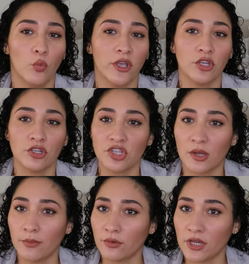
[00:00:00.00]
when you're
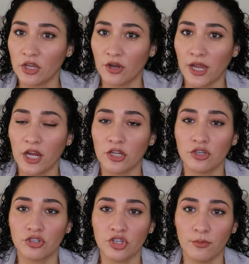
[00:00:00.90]
shampooing your hair,
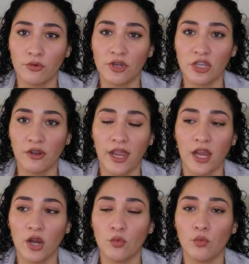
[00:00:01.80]
you're shampooing your
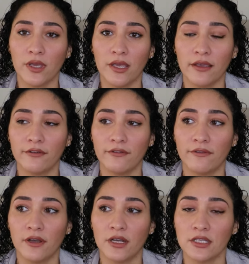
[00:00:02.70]
hair with
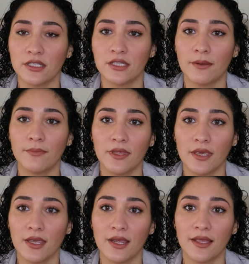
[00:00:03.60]

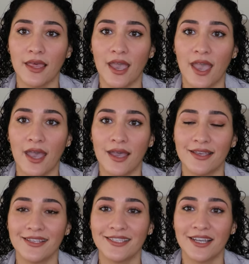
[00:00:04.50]
something that
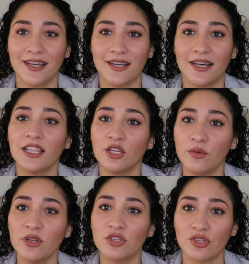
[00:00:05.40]
has uh, a
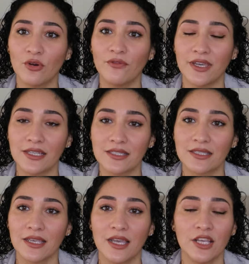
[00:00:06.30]
little bit of
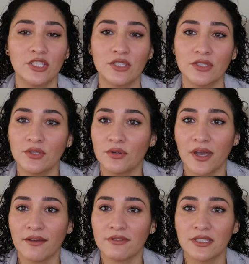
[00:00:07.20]
sulfates you
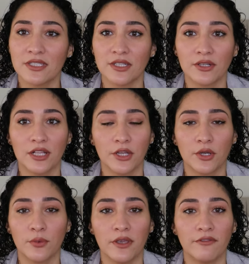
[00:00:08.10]
don't have to steer clear
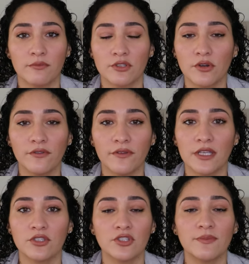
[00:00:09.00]
away from
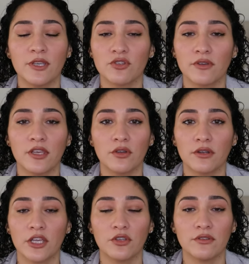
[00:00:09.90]
sulfates. Just make sure that you're
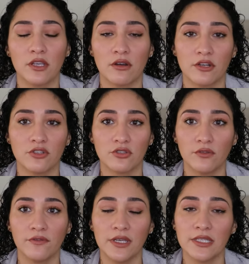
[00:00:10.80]
not using harsh
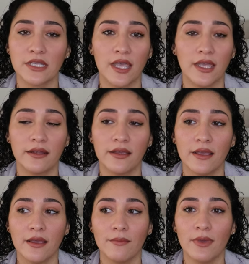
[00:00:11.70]
sulfates and
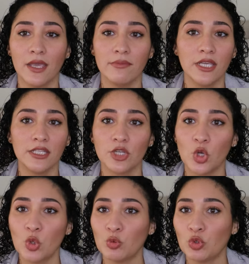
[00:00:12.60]
maybe
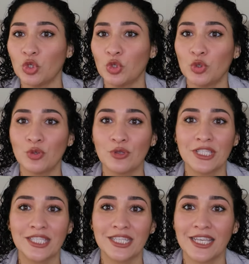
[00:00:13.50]
don't
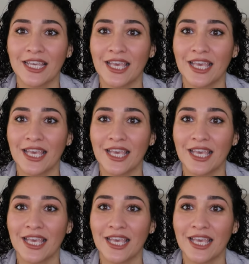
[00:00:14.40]
use